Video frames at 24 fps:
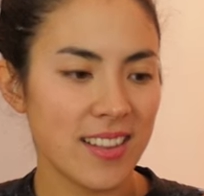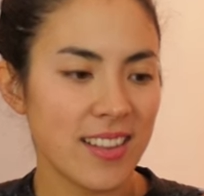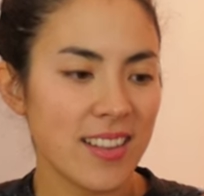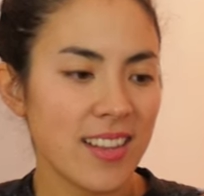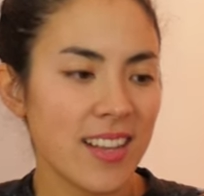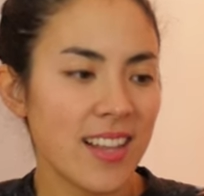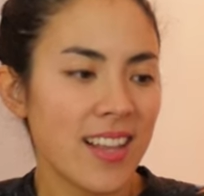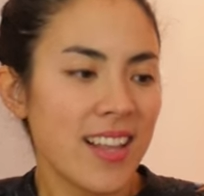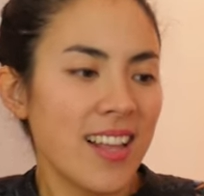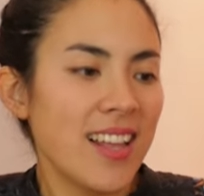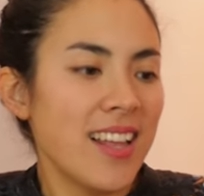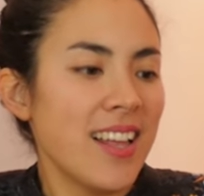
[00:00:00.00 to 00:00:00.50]

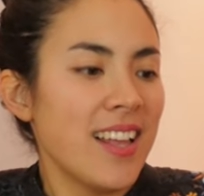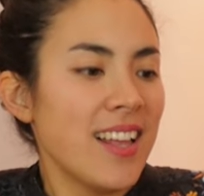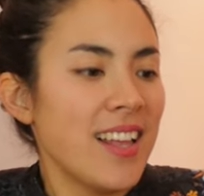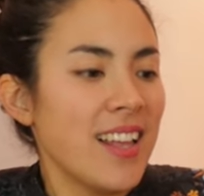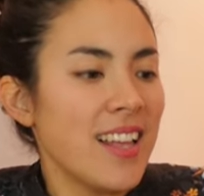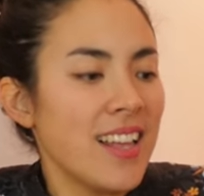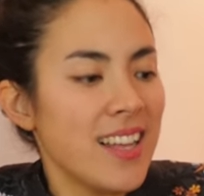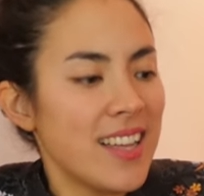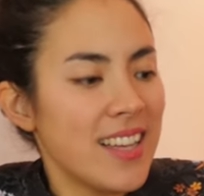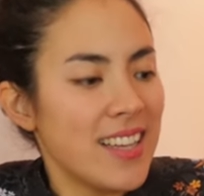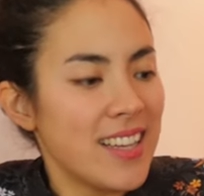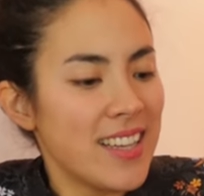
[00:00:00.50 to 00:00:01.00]

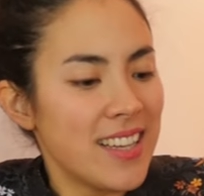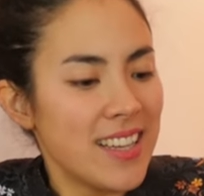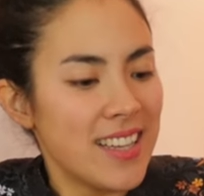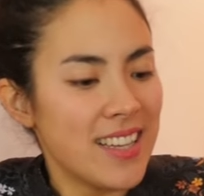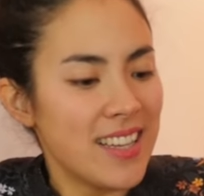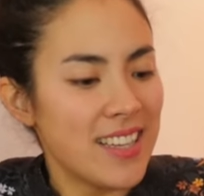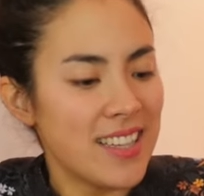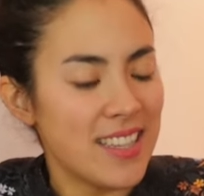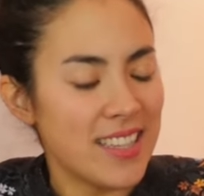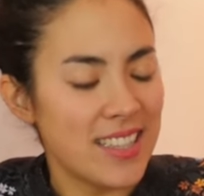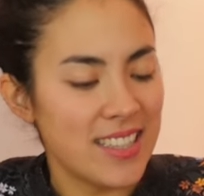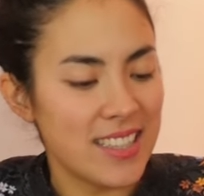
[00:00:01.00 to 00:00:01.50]

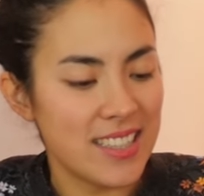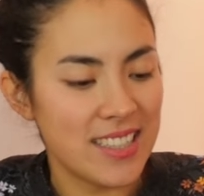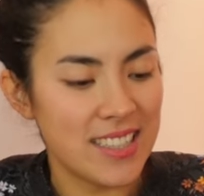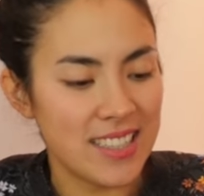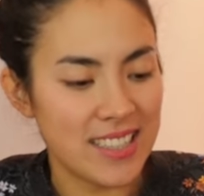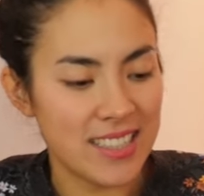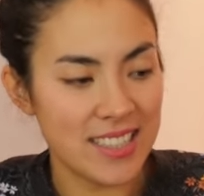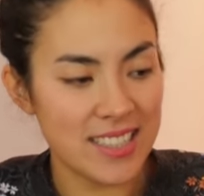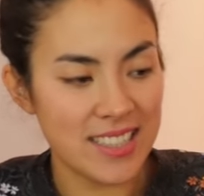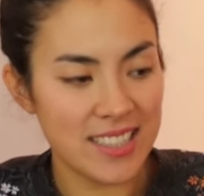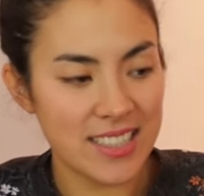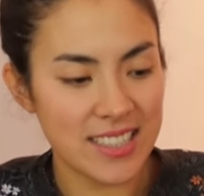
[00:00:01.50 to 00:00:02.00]

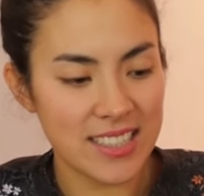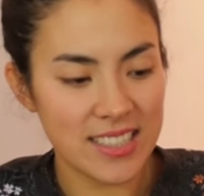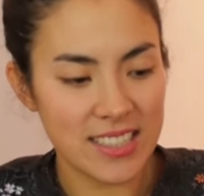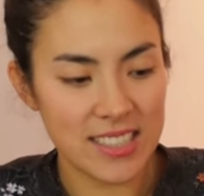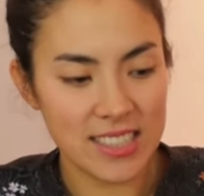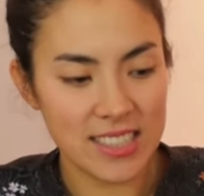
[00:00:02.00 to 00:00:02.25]
[no speech]